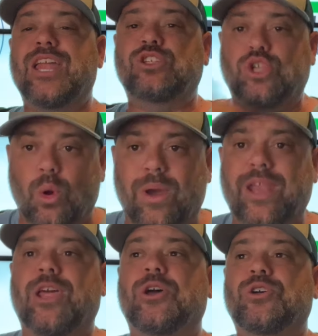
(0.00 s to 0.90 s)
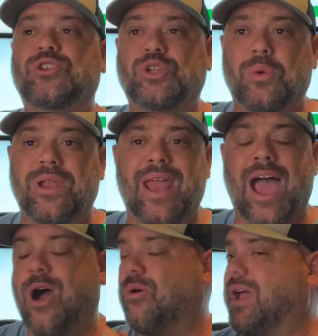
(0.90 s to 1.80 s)
Do it. Do it
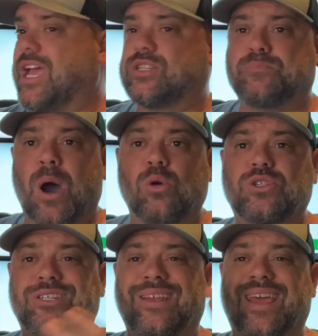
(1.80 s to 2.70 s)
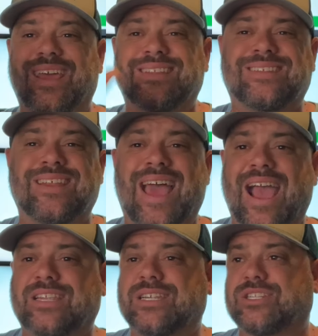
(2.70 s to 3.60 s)
now. It's posted. Instant
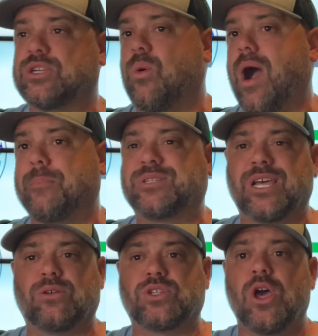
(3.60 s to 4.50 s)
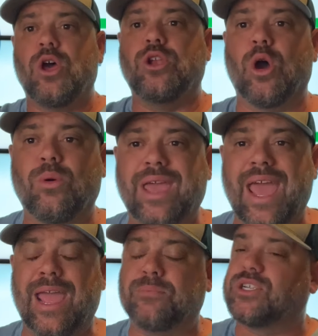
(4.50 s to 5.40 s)
access. No upsells. No
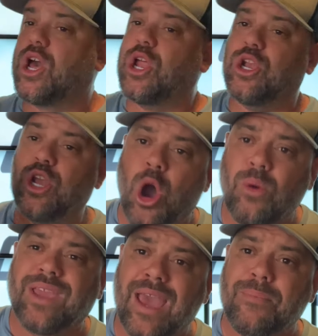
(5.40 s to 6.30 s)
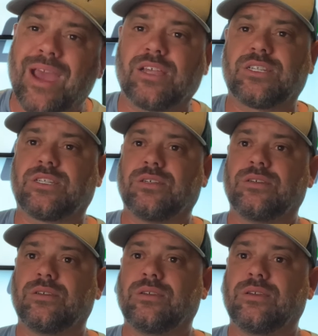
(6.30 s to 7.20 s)
games. No gimmicks.
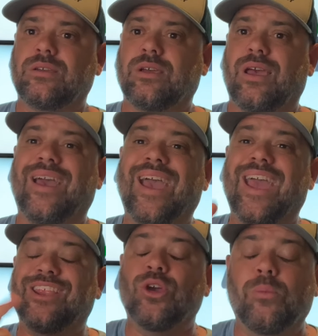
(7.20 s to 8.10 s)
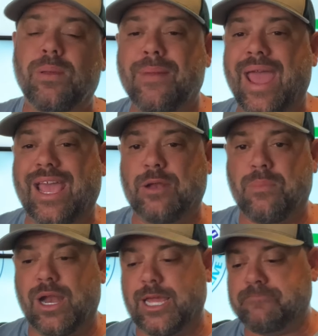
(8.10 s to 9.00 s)
And you'll be making
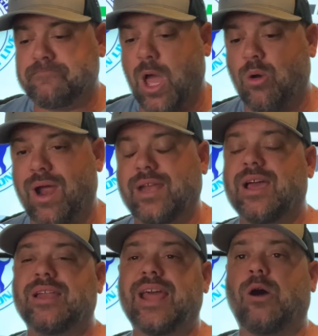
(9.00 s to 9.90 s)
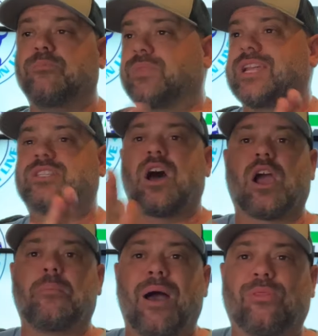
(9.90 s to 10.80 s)
money, all right? Now, let's talk
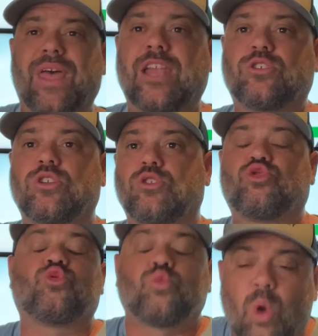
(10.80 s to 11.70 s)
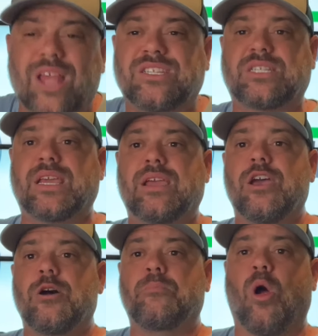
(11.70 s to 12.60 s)
about that trusty
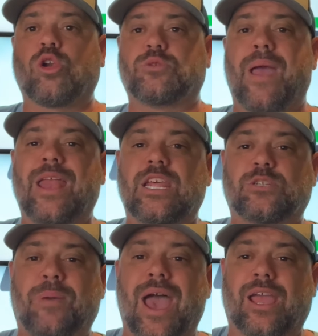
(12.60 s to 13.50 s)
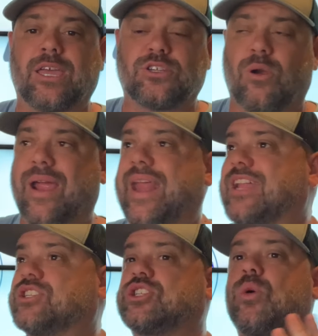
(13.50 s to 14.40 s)
March Madness package, all right?
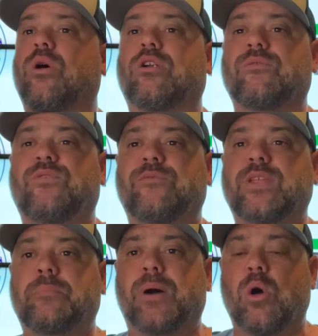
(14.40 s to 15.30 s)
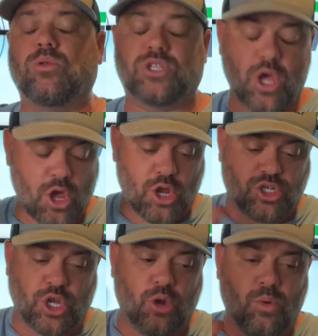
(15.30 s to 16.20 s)
It's 250 bones,
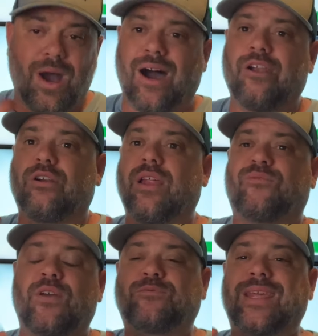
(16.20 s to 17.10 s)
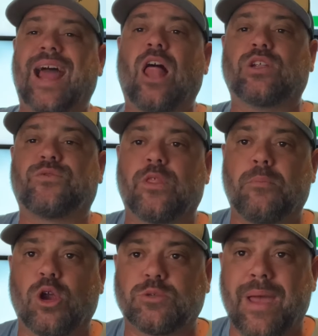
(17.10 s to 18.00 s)
$250 for the
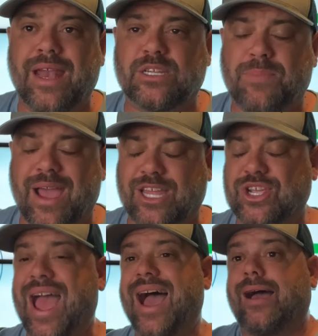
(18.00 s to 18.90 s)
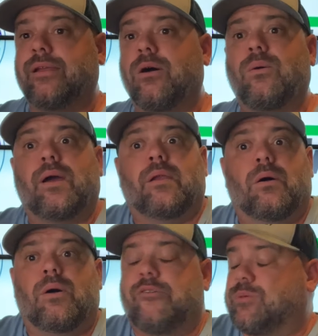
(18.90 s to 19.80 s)
March Madness package. I know,
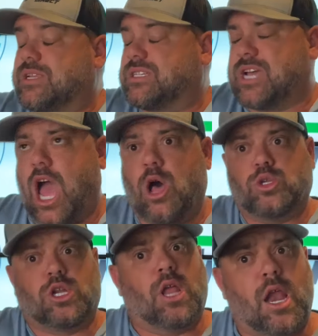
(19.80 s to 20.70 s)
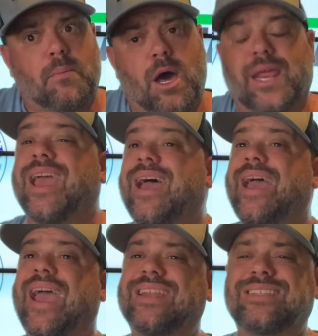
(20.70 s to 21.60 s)
everybody says, Kyle, it's a lot of money.
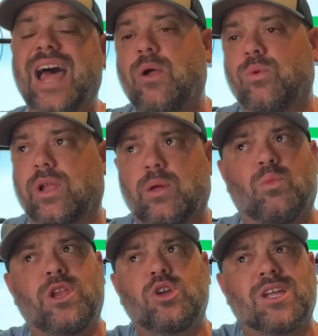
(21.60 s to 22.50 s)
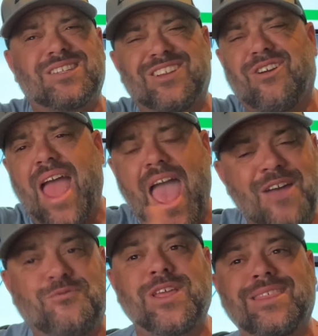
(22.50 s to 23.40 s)
It's not really. When you consider
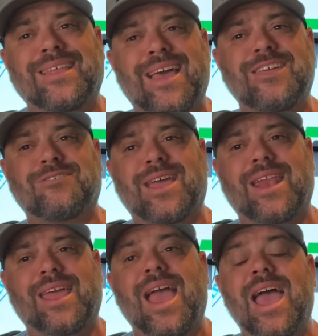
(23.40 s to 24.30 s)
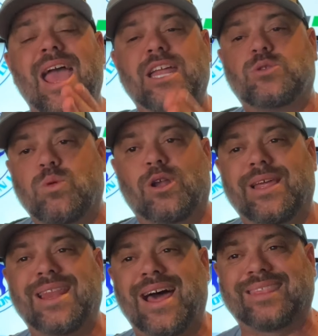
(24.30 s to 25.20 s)
everything that you're getting, it's
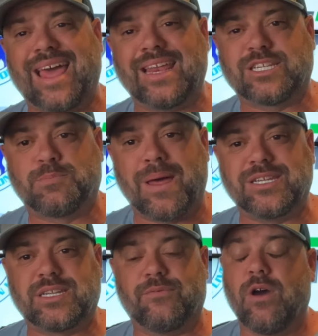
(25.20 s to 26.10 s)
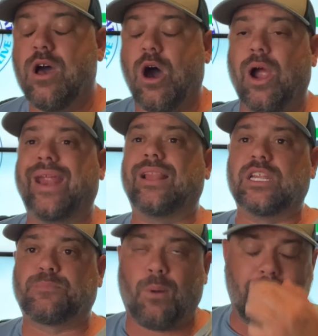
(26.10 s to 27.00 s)
really not that expensive, all right?
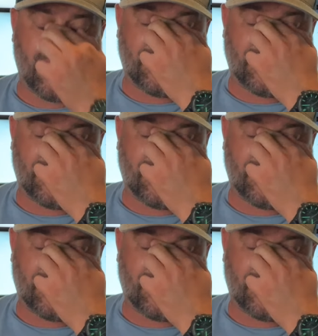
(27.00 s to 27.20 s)
Let's break it